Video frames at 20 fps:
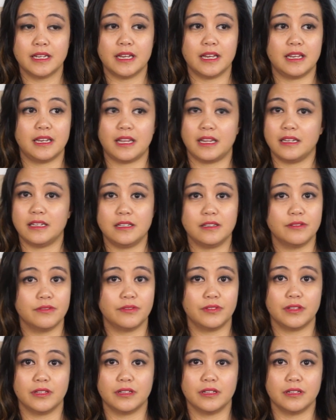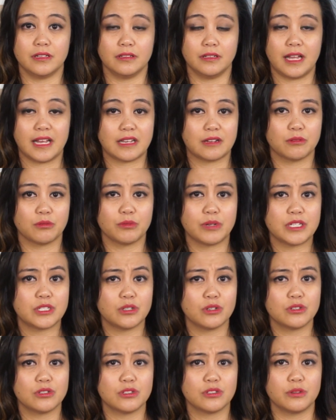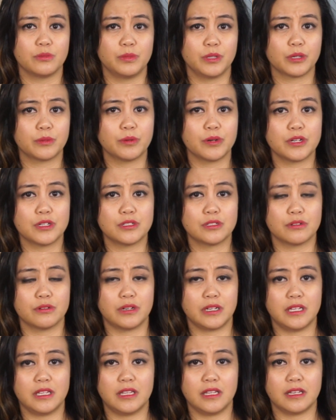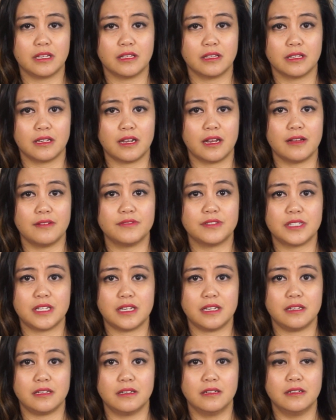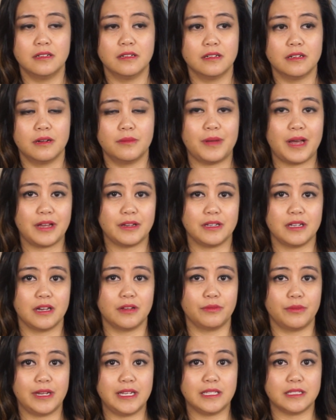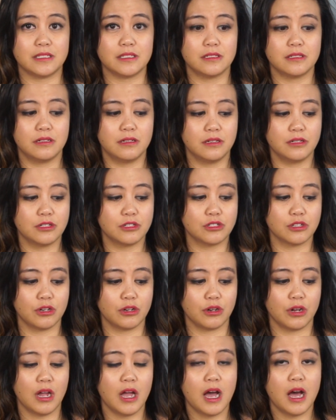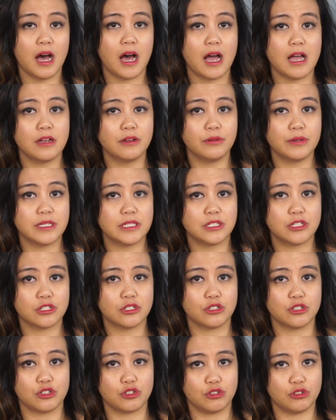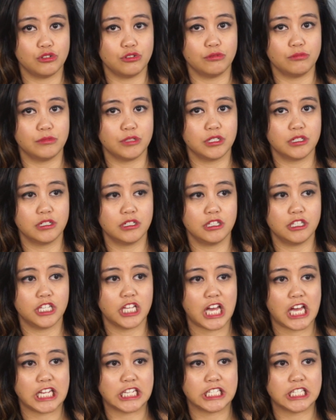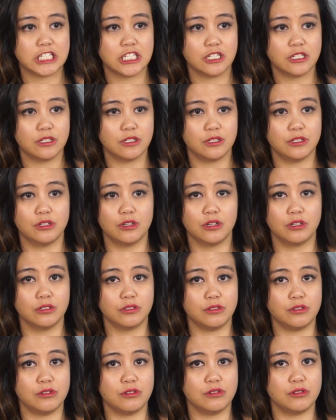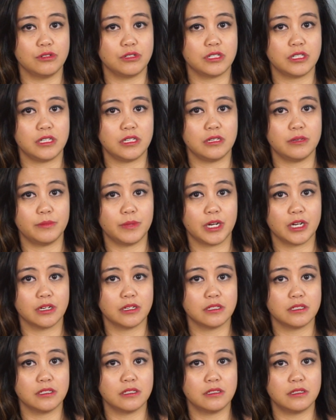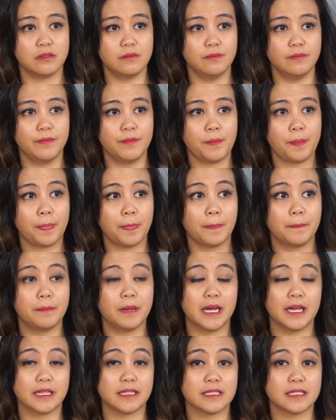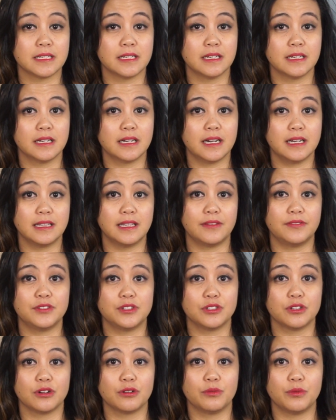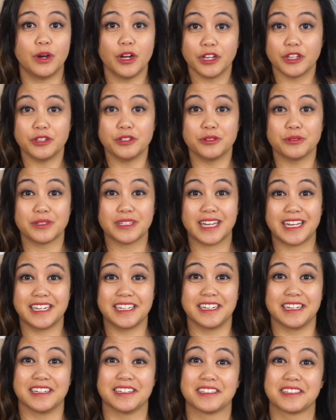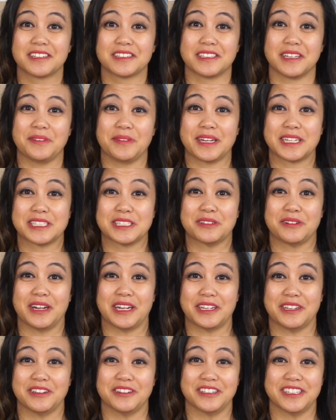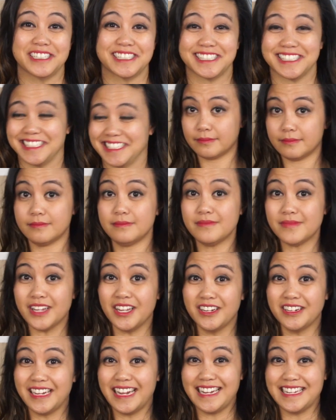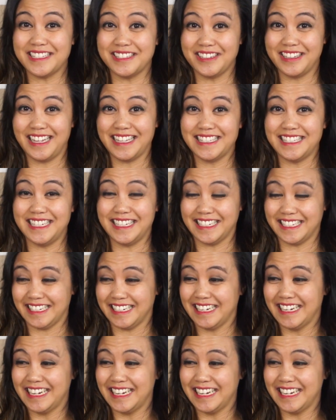in any of the resources or blog posts or anything that I've seen about yarn weights. So I always just assumed that you'll use the American system, but I'd love to know what you do in Canada because I'm actually quite curious. Okay, so that's it.